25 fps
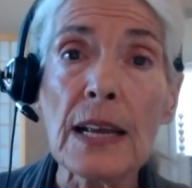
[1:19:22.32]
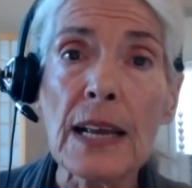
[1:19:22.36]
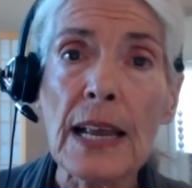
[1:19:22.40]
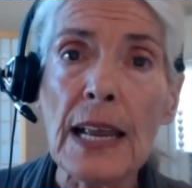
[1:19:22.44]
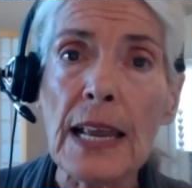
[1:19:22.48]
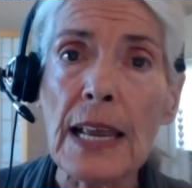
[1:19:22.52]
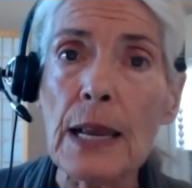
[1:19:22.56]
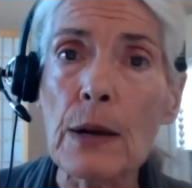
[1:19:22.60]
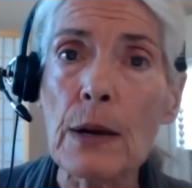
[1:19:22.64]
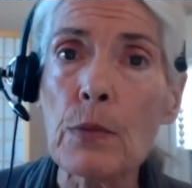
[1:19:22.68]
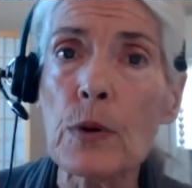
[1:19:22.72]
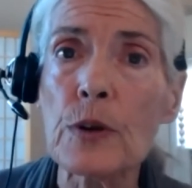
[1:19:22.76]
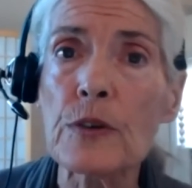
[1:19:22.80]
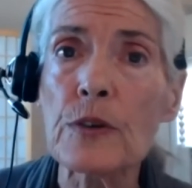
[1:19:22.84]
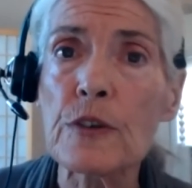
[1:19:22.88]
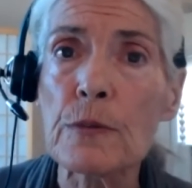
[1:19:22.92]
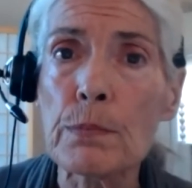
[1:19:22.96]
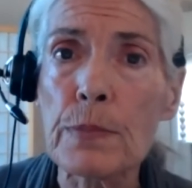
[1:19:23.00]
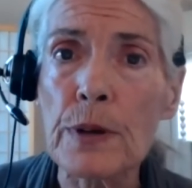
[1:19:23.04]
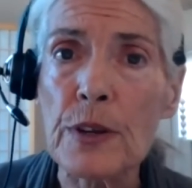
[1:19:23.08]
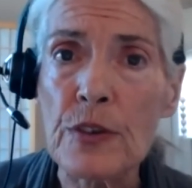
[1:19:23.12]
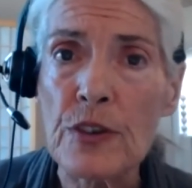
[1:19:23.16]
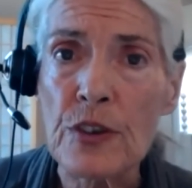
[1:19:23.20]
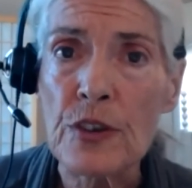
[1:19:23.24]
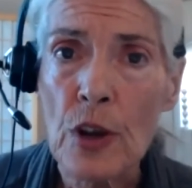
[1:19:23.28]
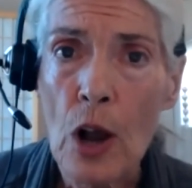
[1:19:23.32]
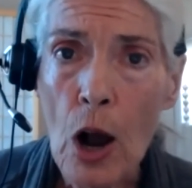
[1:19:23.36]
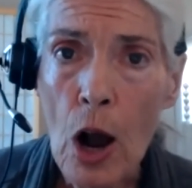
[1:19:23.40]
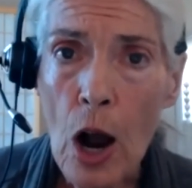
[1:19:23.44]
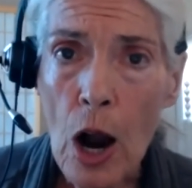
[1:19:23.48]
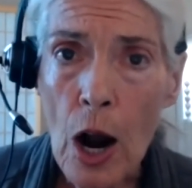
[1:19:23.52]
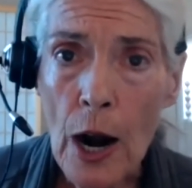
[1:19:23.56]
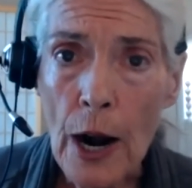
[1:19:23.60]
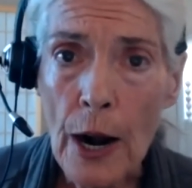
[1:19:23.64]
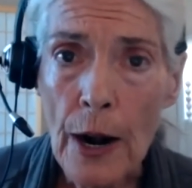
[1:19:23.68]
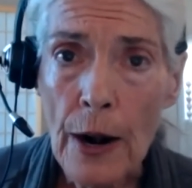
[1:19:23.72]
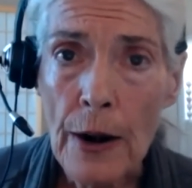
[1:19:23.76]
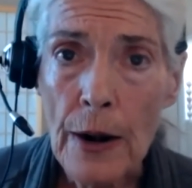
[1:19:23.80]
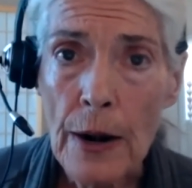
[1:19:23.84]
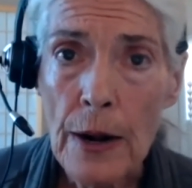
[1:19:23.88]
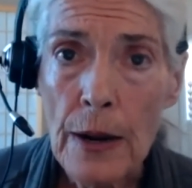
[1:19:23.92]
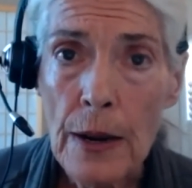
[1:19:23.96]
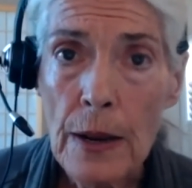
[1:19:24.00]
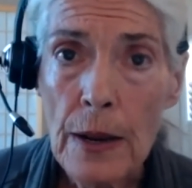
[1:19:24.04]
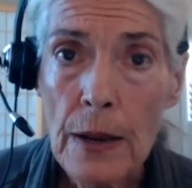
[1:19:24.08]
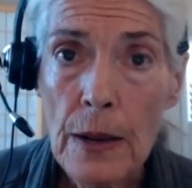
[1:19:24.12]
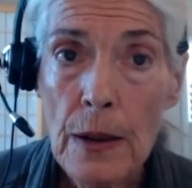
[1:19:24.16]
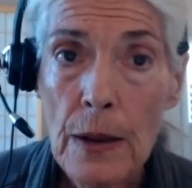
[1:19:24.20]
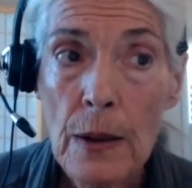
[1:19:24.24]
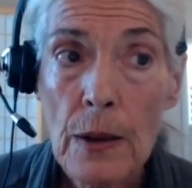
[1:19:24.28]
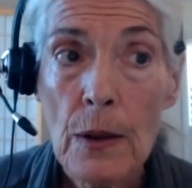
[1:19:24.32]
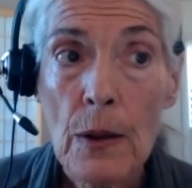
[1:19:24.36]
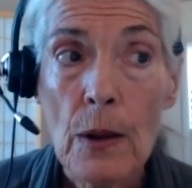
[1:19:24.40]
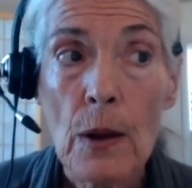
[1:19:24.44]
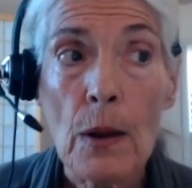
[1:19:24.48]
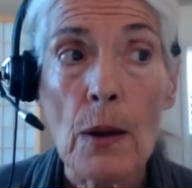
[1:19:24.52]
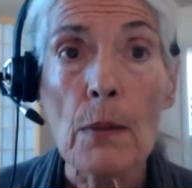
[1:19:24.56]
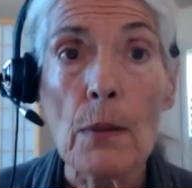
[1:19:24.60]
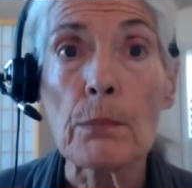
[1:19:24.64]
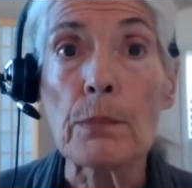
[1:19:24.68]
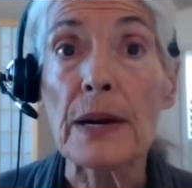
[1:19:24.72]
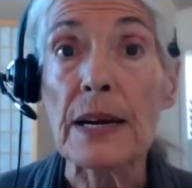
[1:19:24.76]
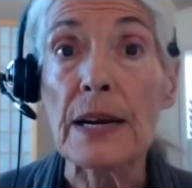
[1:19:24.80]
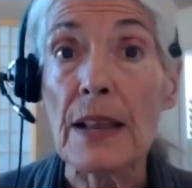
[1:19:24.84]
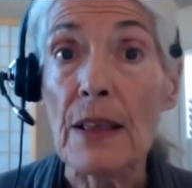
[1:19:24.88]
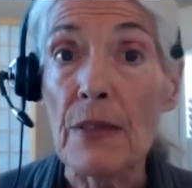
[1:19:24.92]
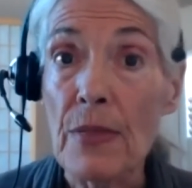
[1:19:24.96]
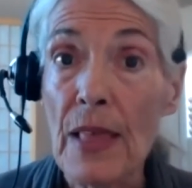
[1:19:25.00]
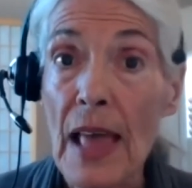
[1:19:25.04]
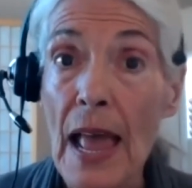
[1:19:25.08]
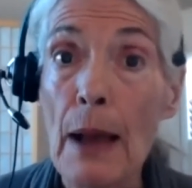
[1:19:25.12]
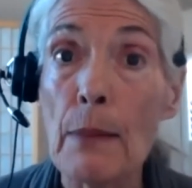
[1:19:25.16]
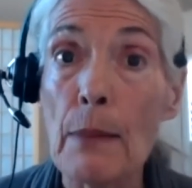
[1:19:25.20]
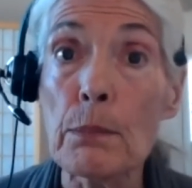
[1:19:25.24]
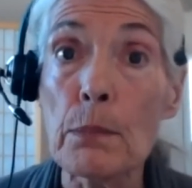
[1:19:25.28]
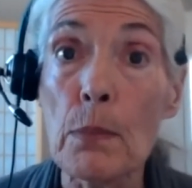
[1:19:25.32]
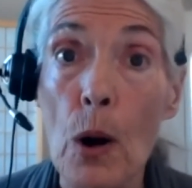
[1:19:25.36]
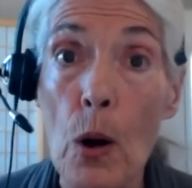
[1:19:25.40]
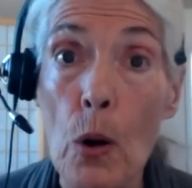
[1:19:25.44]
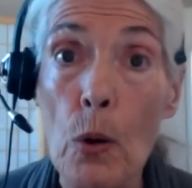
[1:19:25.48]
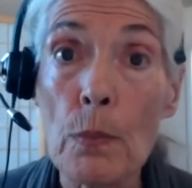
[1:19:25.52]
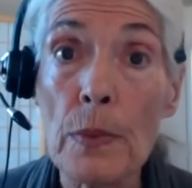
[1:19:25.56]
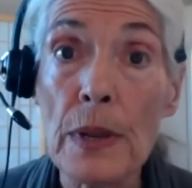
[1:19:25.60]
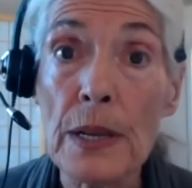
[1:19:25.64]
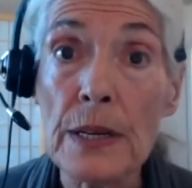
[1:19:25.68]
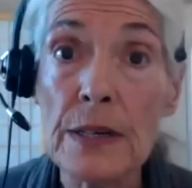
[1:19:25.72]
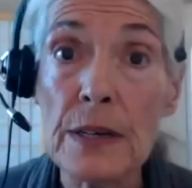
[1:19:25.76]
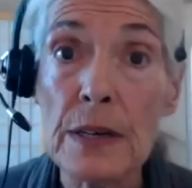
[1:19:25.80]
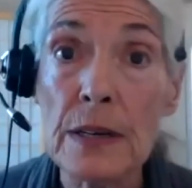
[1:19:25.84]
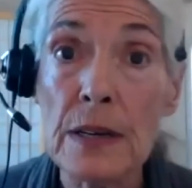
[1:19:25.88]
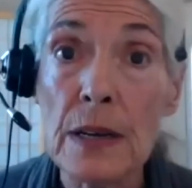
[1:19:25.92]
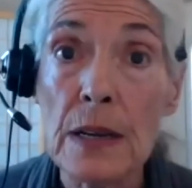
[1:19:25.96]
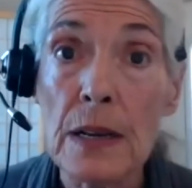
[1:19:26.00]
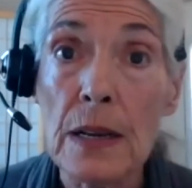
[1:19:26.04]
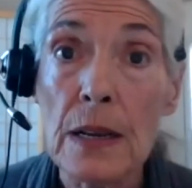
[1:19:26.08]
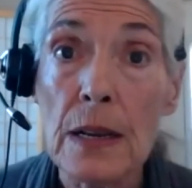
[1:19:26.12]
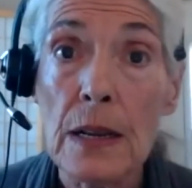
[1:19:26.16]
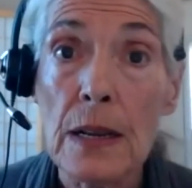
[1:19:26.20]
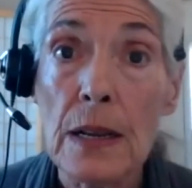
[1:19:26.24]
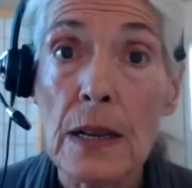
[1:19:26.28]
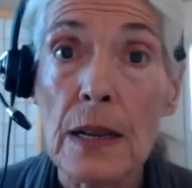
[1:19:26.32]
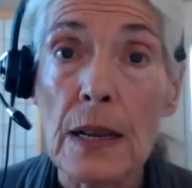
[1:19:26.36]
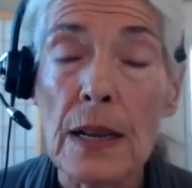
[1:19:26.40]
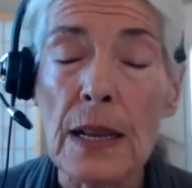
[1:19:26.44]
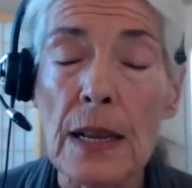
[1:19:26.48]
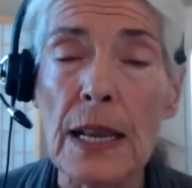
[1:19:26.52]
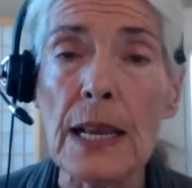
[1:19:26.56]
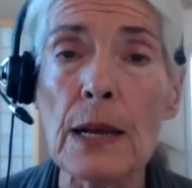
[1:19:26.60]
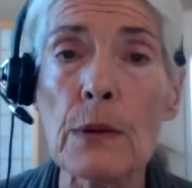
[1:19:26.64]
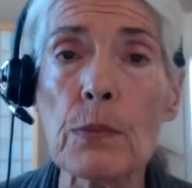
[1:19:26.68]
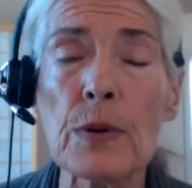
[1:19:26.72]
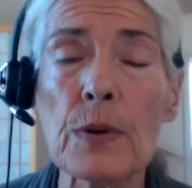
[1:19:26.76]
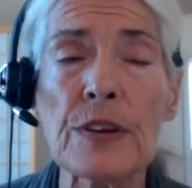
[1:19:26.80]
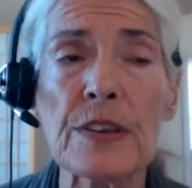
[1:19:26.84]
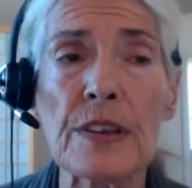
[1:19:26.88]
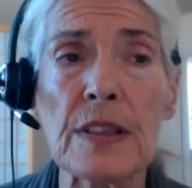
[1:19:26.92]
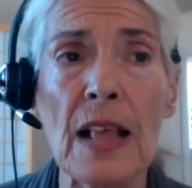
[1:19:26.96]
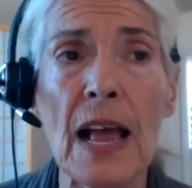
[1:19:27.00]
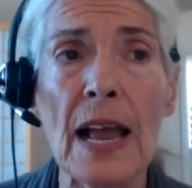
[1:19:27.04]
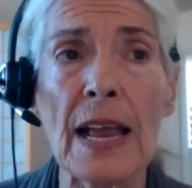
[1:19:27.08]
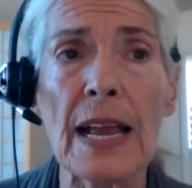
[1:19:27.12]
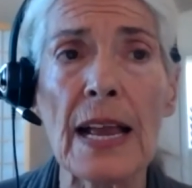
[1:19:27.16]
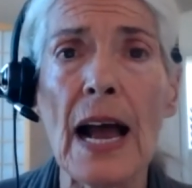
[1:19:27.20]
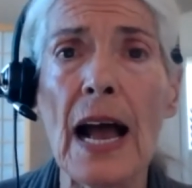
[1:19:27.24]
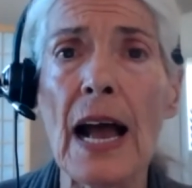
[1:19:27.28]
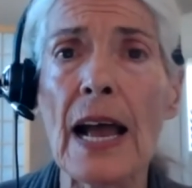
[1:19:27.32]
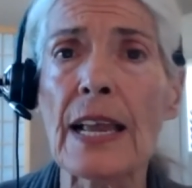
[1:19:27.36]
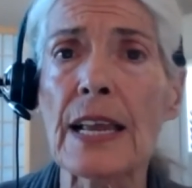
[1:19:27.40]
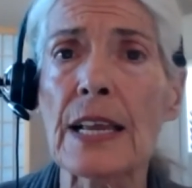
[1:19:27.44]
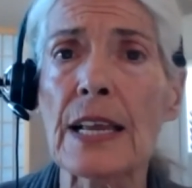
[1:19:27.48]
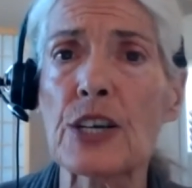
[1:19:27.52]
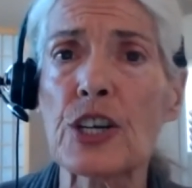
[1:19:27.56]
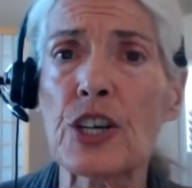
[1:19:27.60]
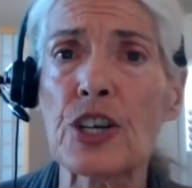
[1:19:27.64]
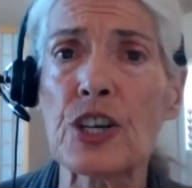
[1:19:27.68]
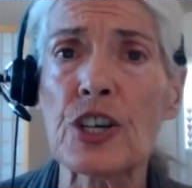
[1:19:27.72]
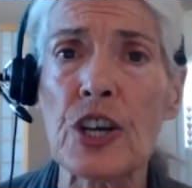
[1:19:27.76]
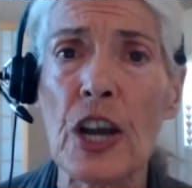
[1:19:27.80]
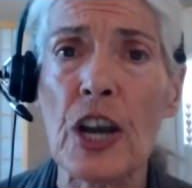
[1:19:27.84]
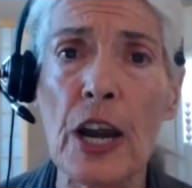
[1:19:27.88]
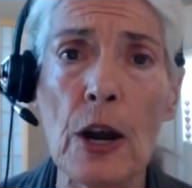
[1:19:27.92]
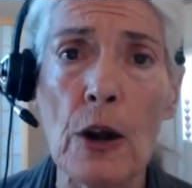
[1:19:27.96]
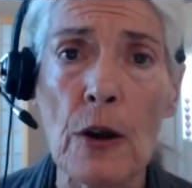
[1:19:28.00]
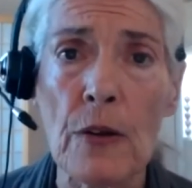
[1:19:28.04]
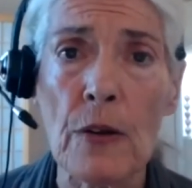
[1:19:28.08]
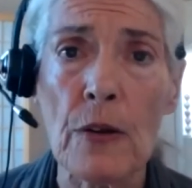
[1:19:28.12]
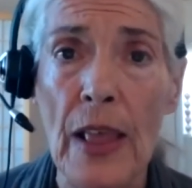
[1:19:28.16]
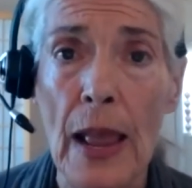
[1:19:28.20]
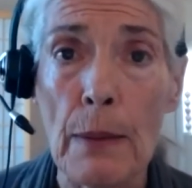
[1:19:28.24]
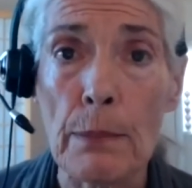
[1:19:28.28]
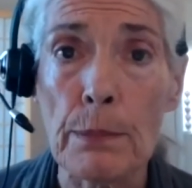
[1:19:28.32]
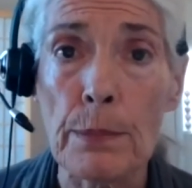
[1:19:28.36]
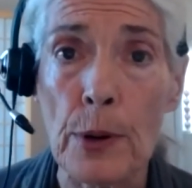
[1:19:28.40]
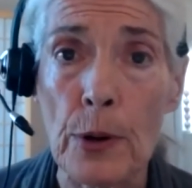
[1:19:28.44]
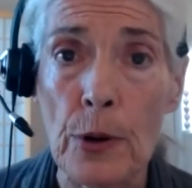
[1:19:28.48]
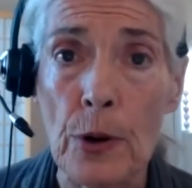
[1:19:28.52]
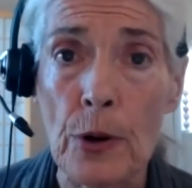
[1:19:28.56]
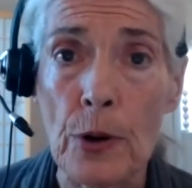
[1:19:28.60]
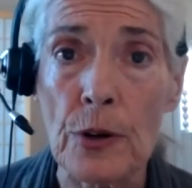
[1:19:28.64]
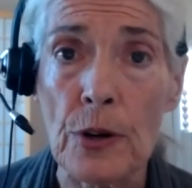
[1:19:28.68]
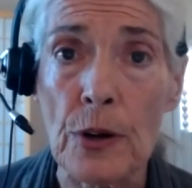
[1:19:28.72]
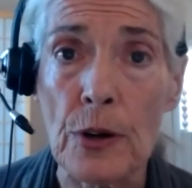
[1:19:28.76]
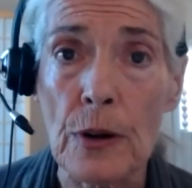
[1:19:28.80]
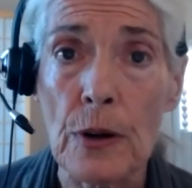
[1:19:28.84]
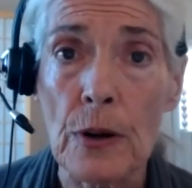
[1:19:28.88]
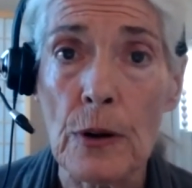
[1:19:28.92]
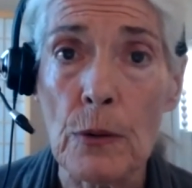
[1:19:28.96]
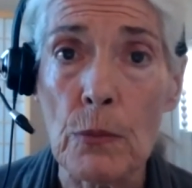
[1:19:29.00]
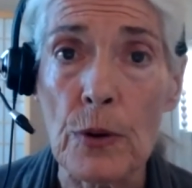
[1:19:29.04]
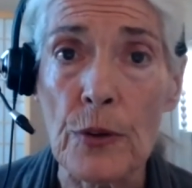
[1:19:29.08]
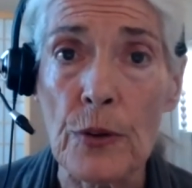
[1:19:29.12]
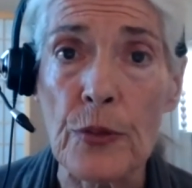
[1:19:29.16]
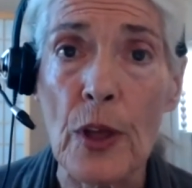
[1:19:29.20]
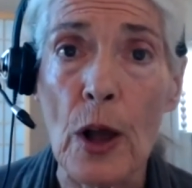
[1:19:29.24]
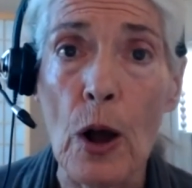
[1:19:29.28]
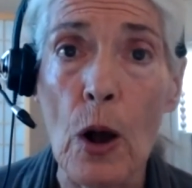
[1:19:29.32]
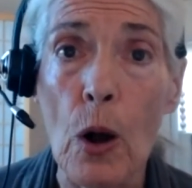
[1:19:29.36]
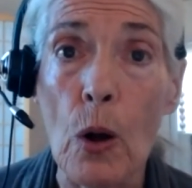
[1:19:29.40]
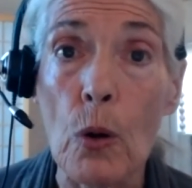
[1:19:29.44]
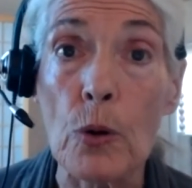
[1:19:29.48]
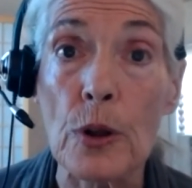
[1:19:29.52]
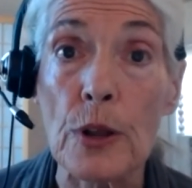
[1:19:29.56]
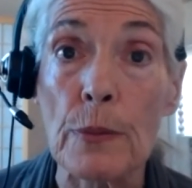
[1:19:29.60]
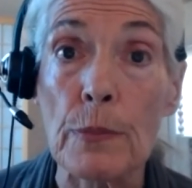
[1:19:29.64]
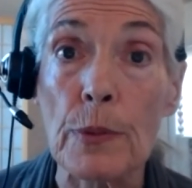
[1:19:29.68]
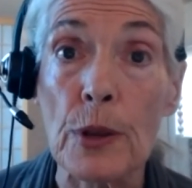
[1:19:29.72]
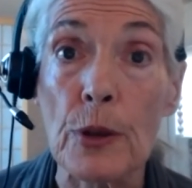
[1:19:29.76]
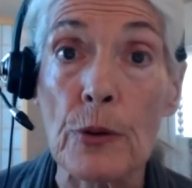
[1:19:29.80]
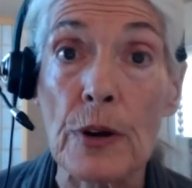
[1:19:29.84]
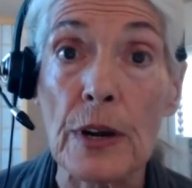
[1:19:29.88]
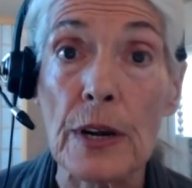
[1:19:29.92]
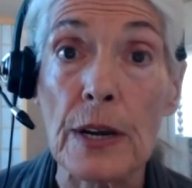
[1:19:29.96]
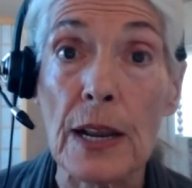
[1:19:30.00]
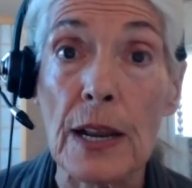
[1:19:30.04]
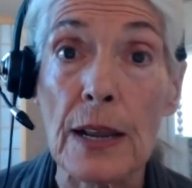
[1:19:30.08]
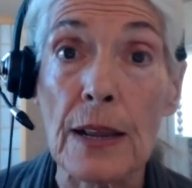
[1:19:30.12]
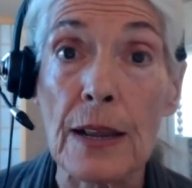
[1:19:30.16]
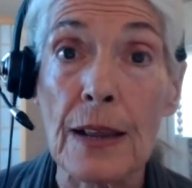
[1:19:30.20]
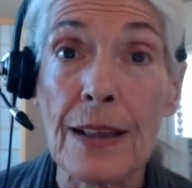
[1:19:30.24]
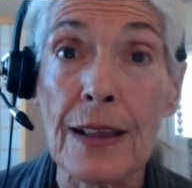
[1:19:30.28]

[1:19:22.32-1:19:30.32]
It was bizarre. But in that moment, it was like I had shared that burden with the whole community.